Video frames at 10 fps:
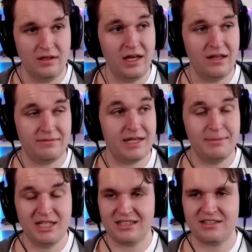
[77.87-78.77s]
Yeah, I
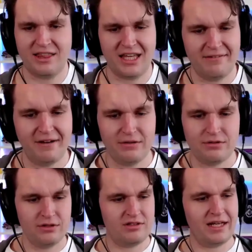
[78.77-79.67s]
mean that's the thing I found
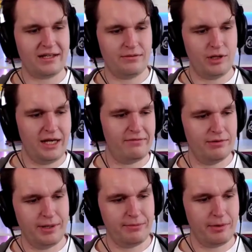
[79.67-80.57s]
too is like whenever
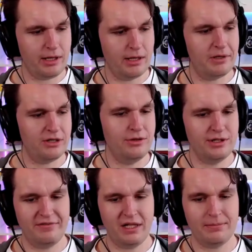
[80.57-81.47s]
we we onboard new
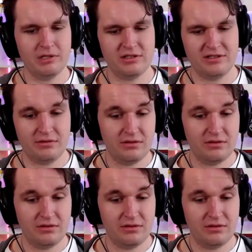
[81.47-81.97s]
developers,